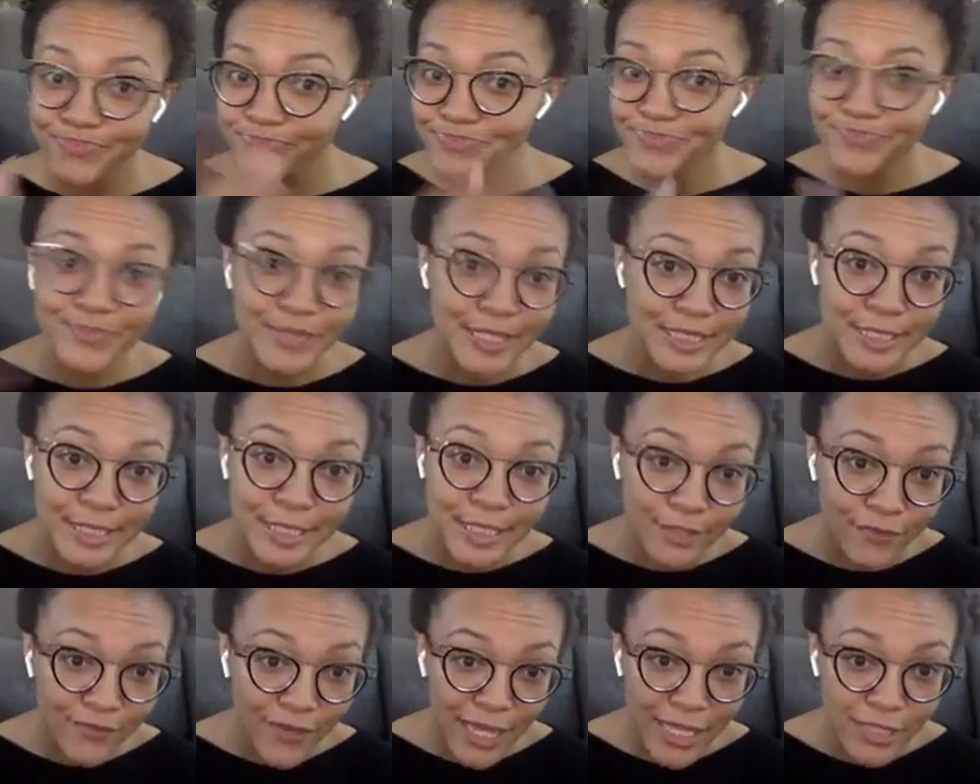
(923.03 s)
see the
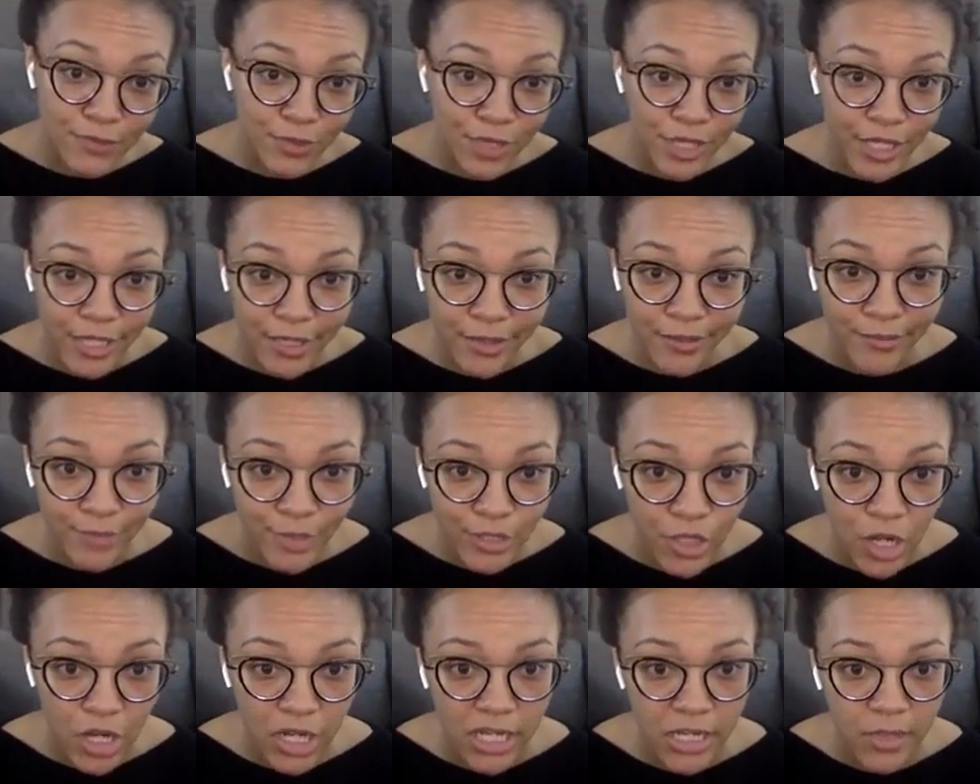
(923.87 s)
face, we're
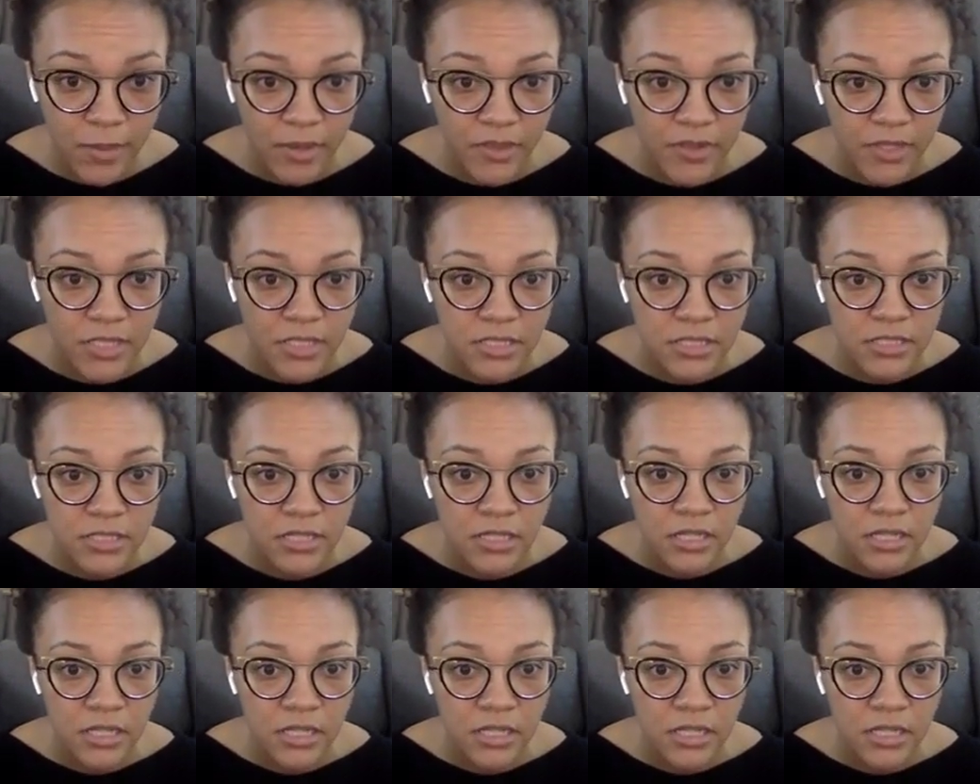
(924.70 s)
talking about this.